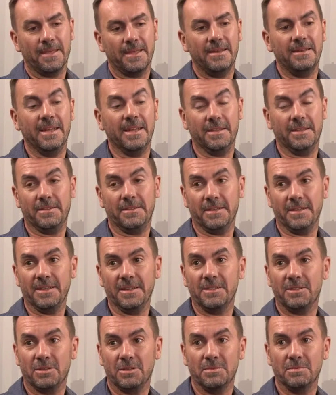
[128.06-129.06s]
nothing
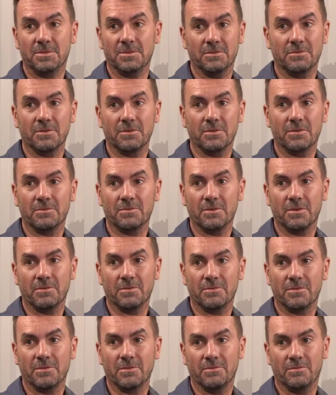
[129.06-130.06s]
in terms of
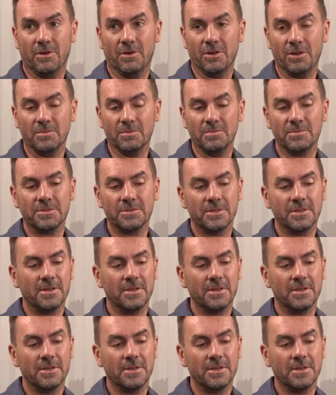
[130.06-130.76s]
volumes.